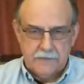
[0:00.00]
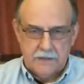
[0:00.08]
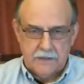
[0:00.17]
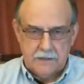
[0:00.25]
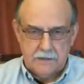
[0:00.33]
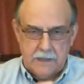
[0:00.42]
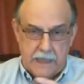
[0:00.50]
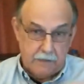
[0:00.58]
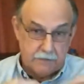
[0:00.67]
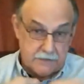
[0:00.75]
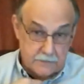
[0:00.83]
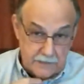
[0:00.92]
I
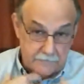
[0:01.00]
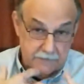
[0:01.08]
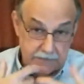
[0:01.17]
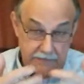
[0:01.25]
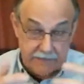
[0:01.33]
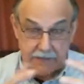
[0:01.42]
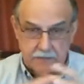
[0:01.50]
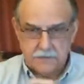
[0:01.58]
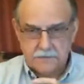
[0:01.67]
was a graphic designer